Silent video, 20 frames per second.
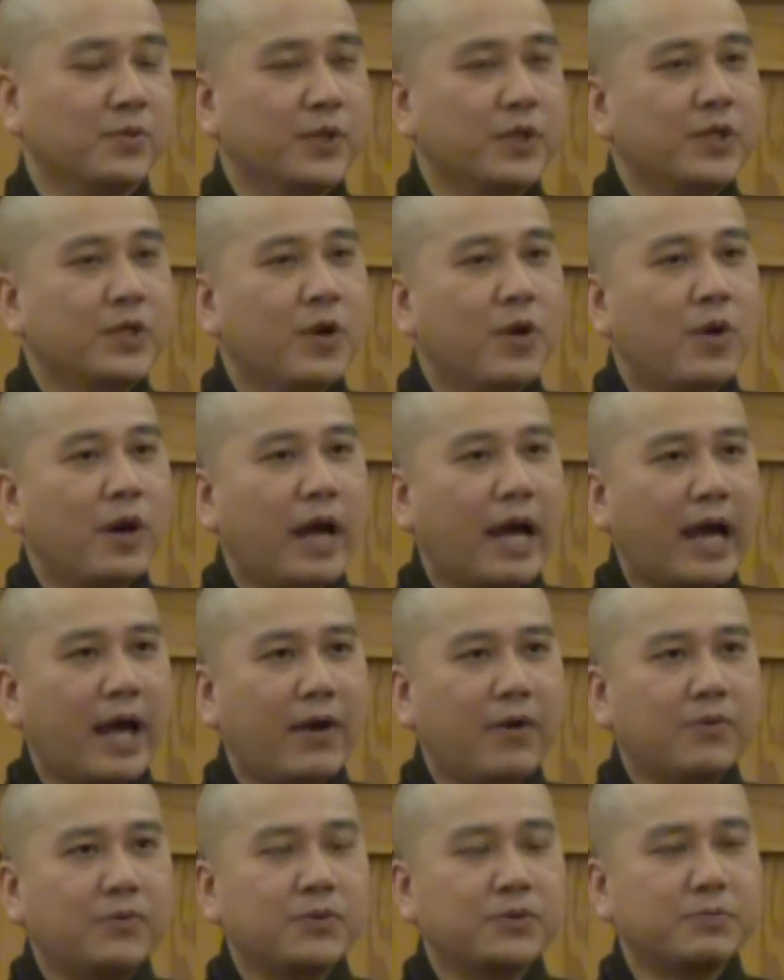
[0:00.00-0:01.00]
we know
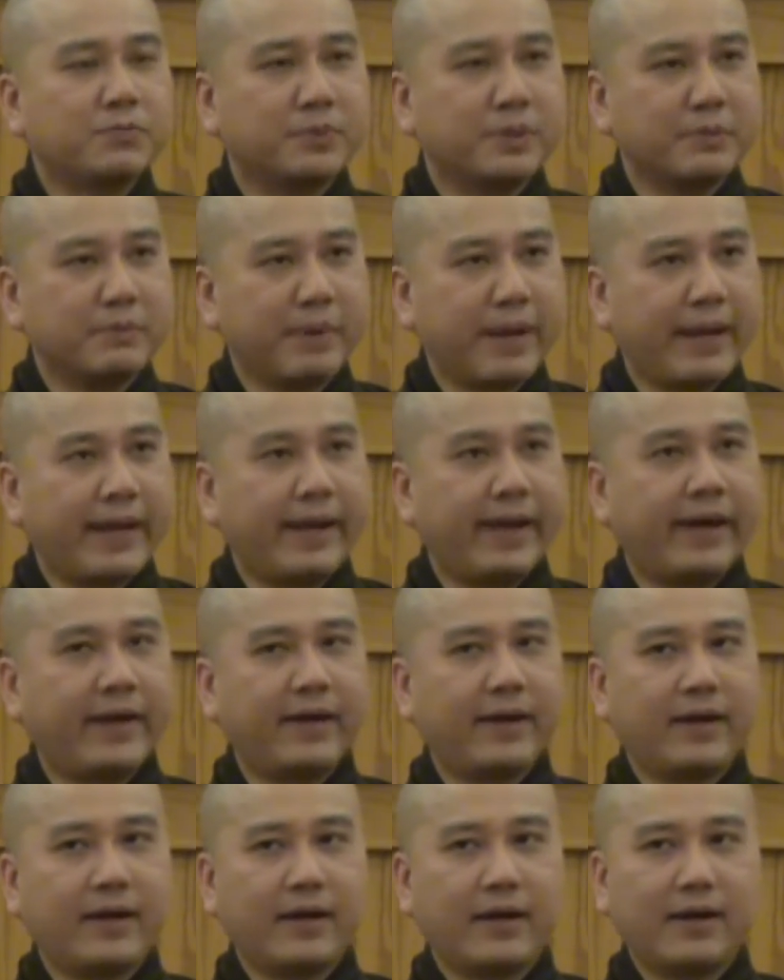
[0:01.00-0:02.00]
how to
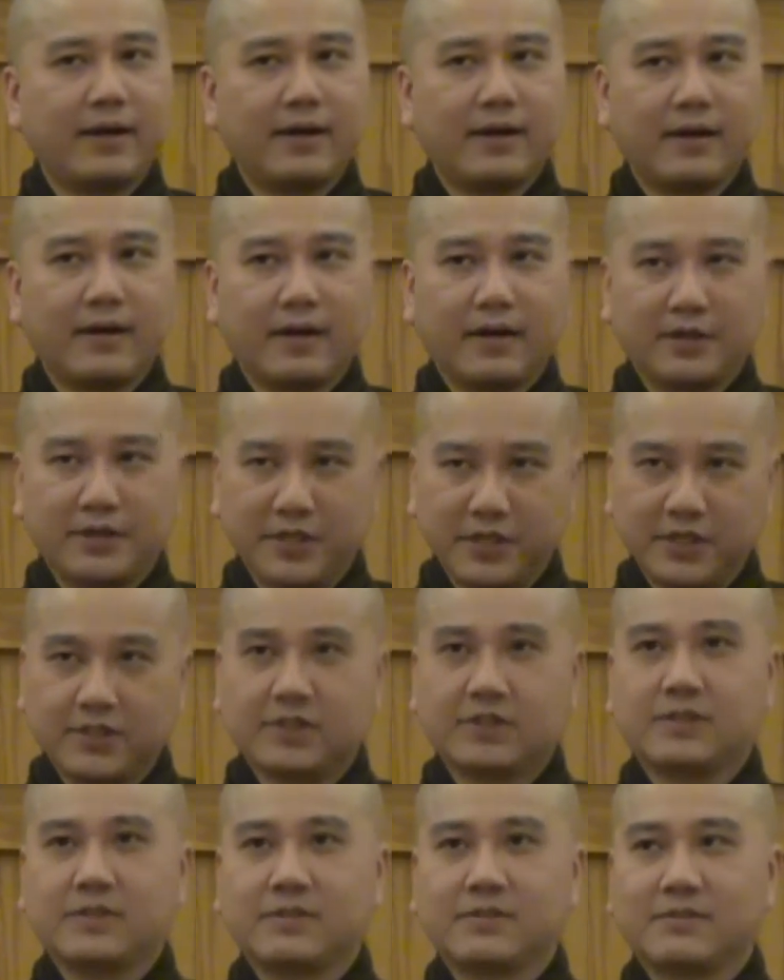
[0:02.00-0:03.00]
prepare a
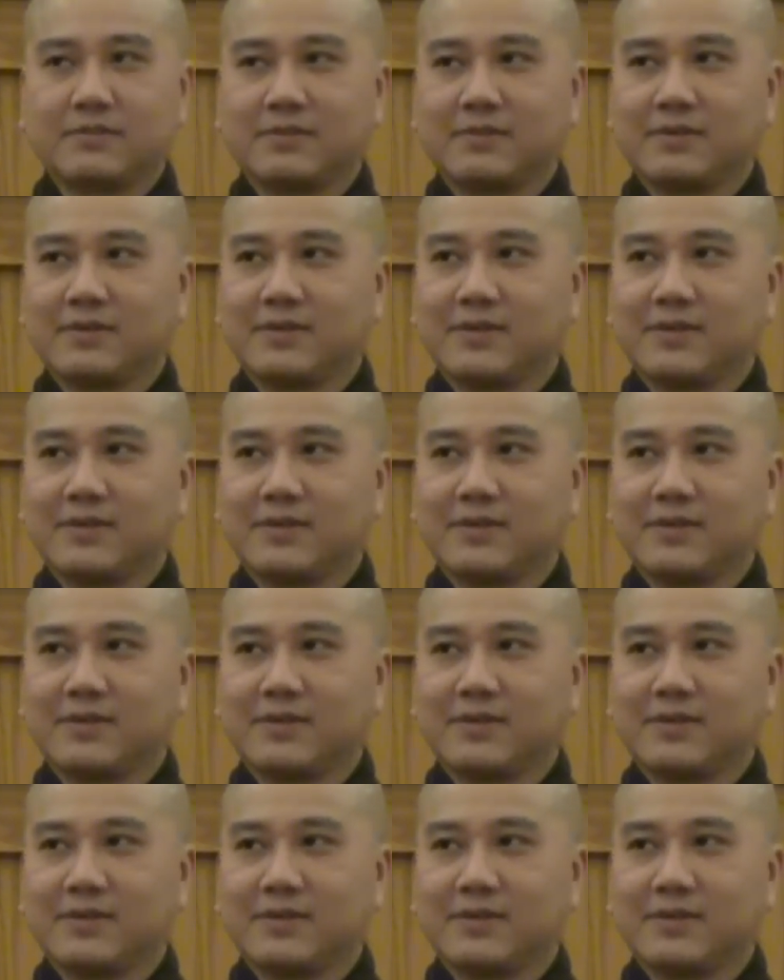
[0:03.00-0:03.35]
dish.